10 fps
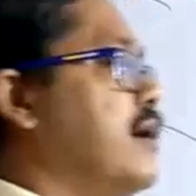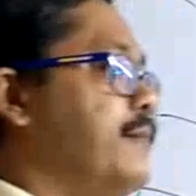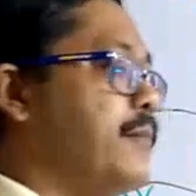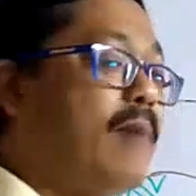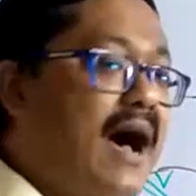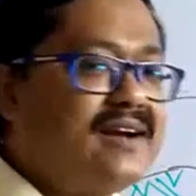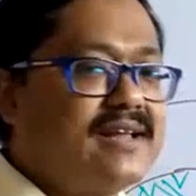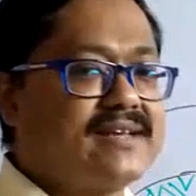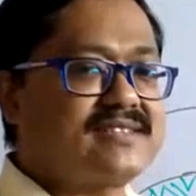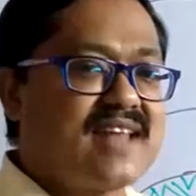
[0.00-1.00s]
provide
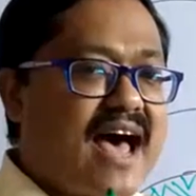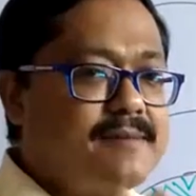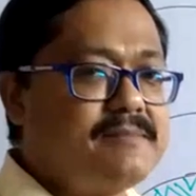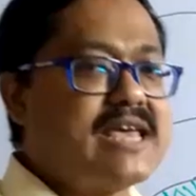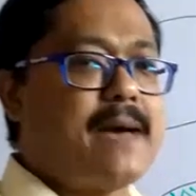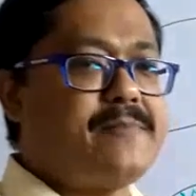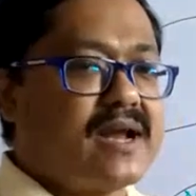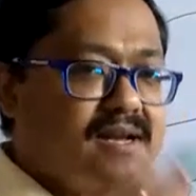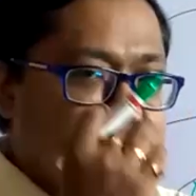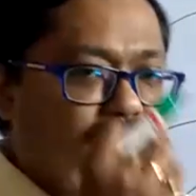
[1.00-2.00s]
a slimy
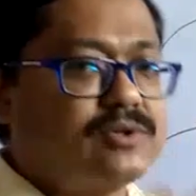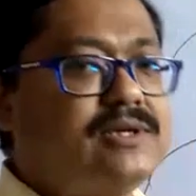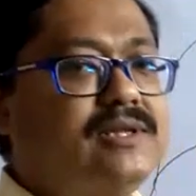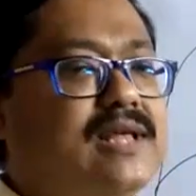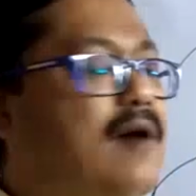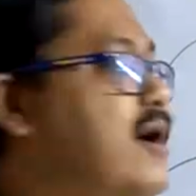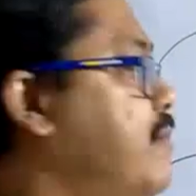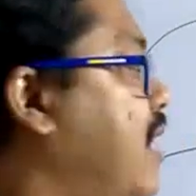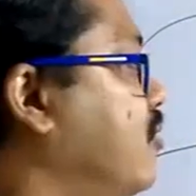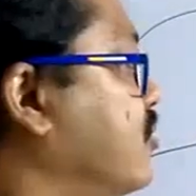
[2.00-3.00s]
appearance within our
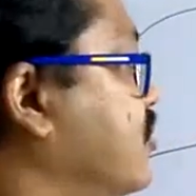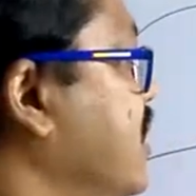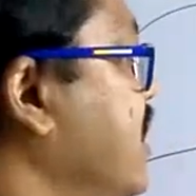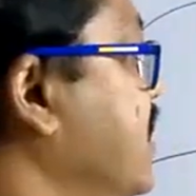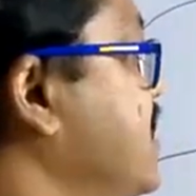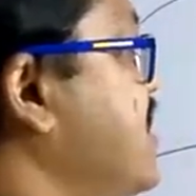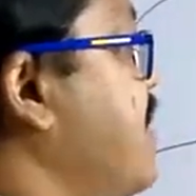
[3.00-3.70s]
mouth. This is the